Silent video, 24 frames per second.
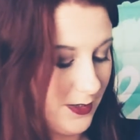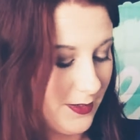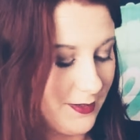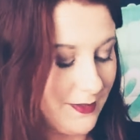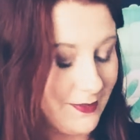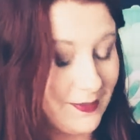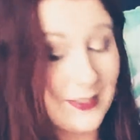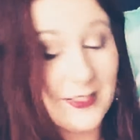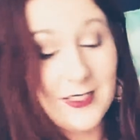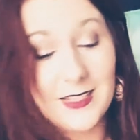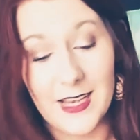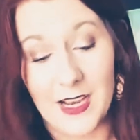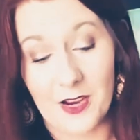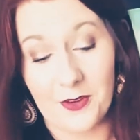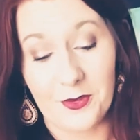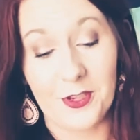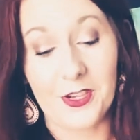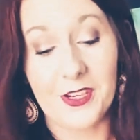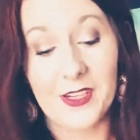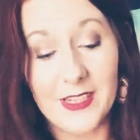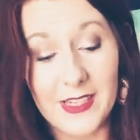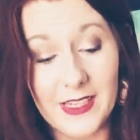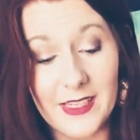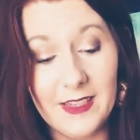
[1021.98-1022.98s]
the Tower
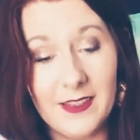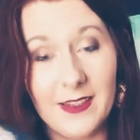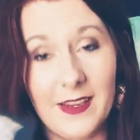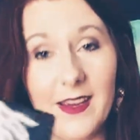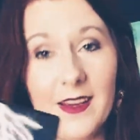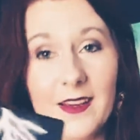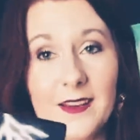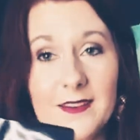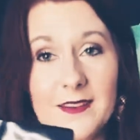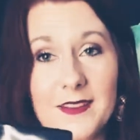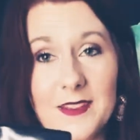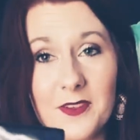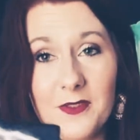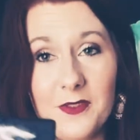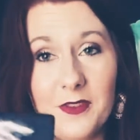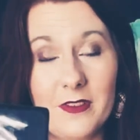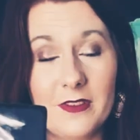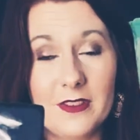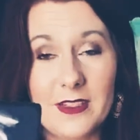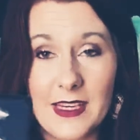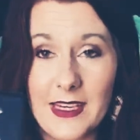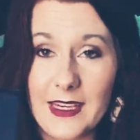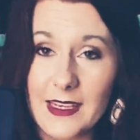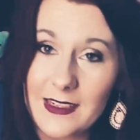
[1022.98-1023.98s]
again, yeah. So
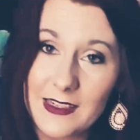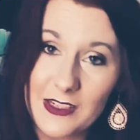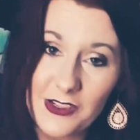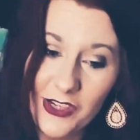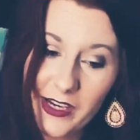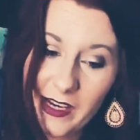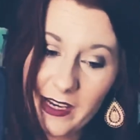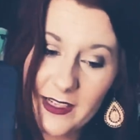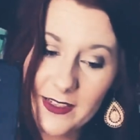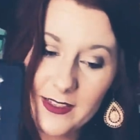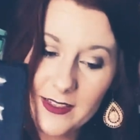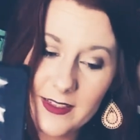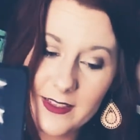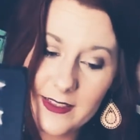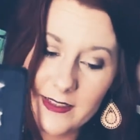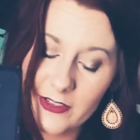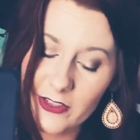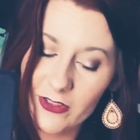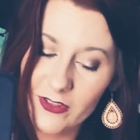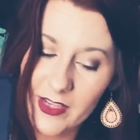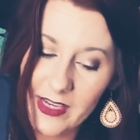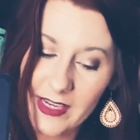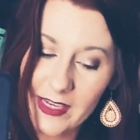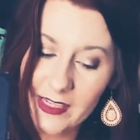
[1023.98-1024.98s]
you're taking a chance.
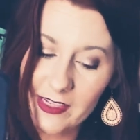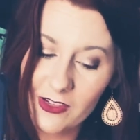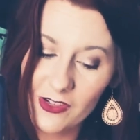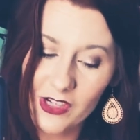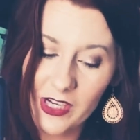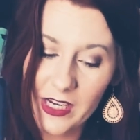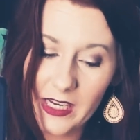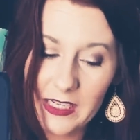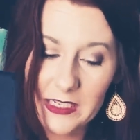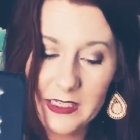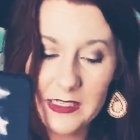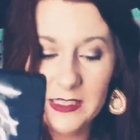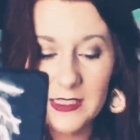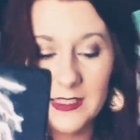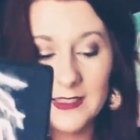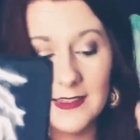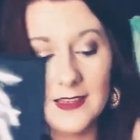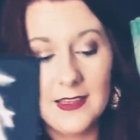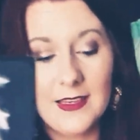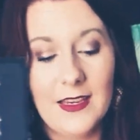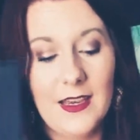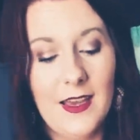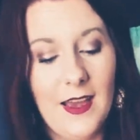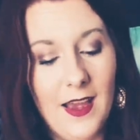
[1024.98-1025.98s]
You're taking a chance.
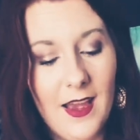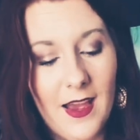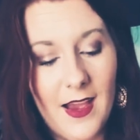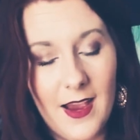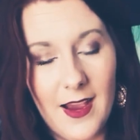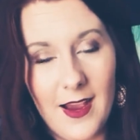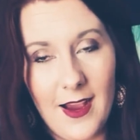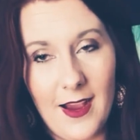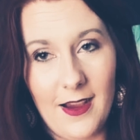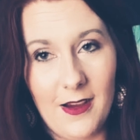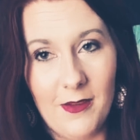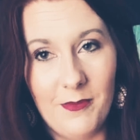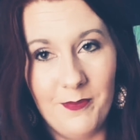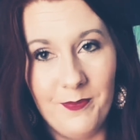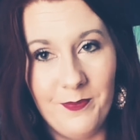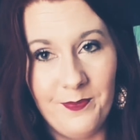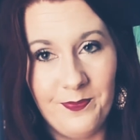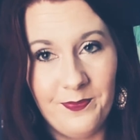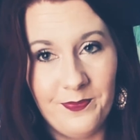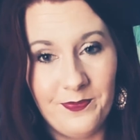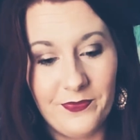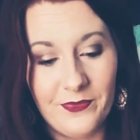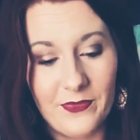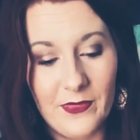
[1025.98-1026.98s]

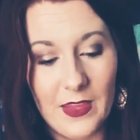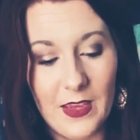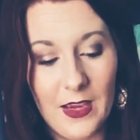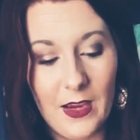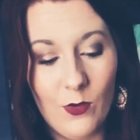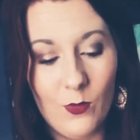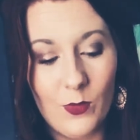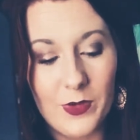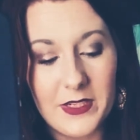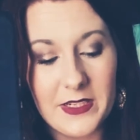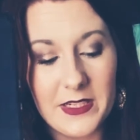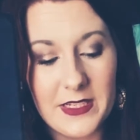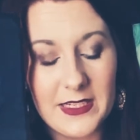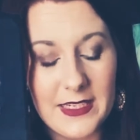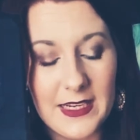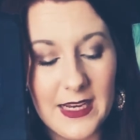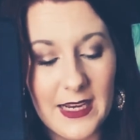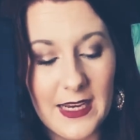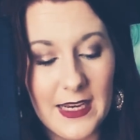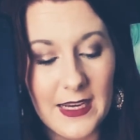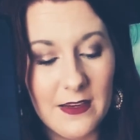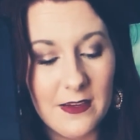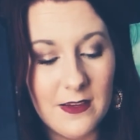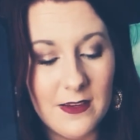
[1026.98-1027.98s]
I want to
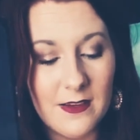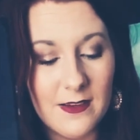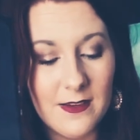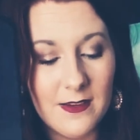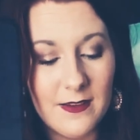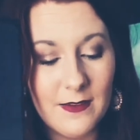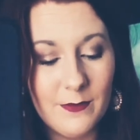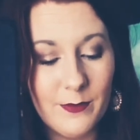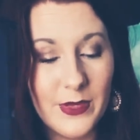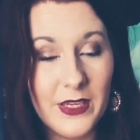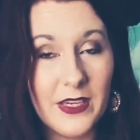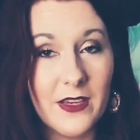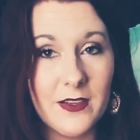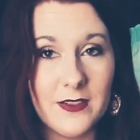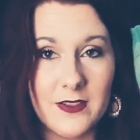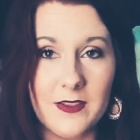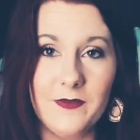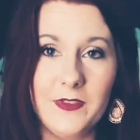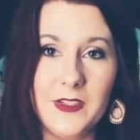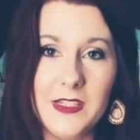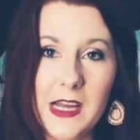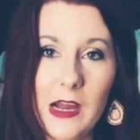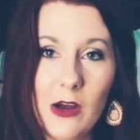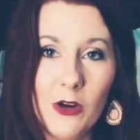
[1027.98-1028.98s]
say because of
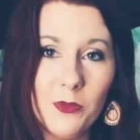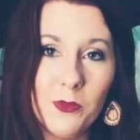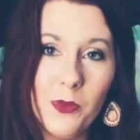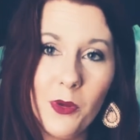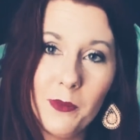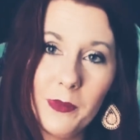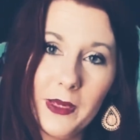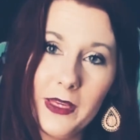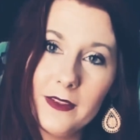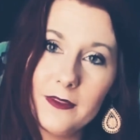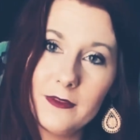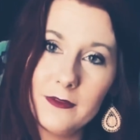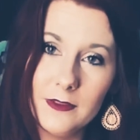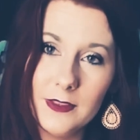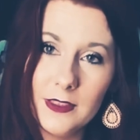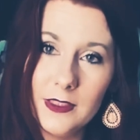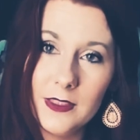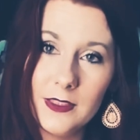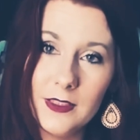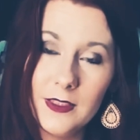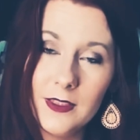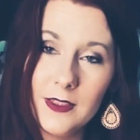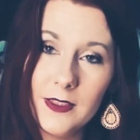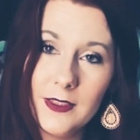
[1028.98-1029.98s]
a Tower moment.
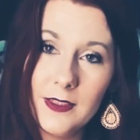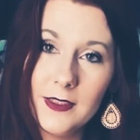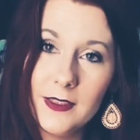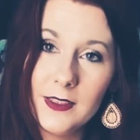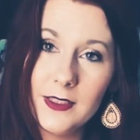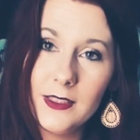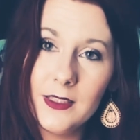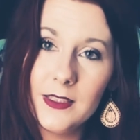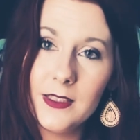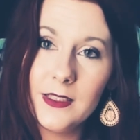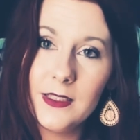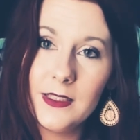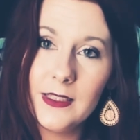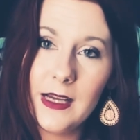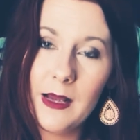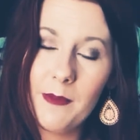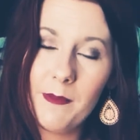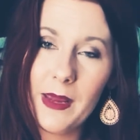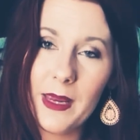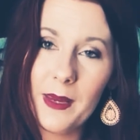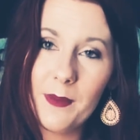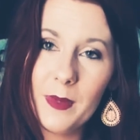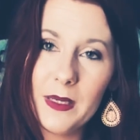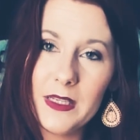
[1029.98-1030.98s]

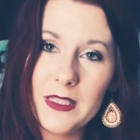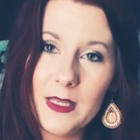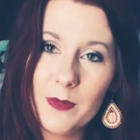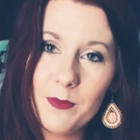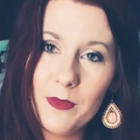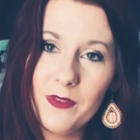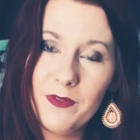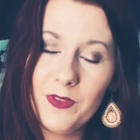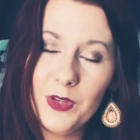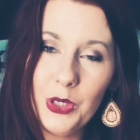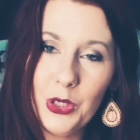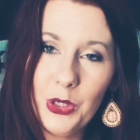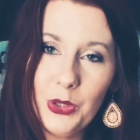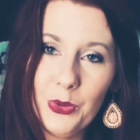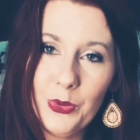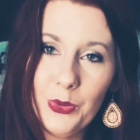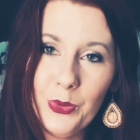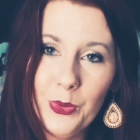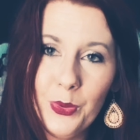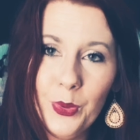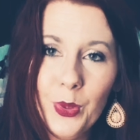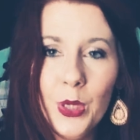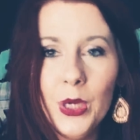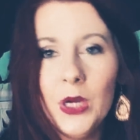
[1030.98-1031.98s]
Maybe some of
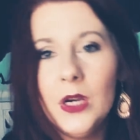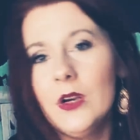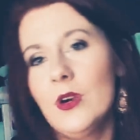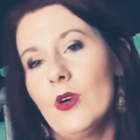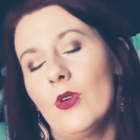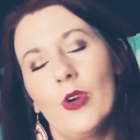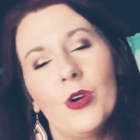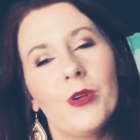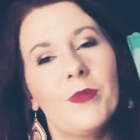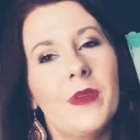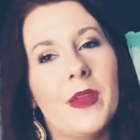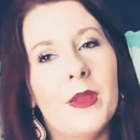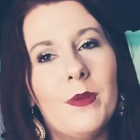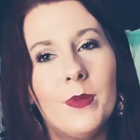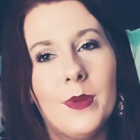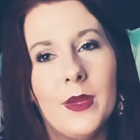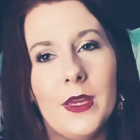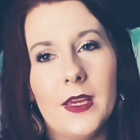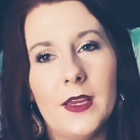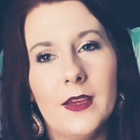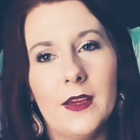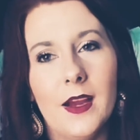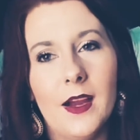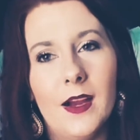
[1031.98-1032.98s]
you, or
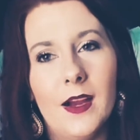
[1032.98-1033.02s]
maybe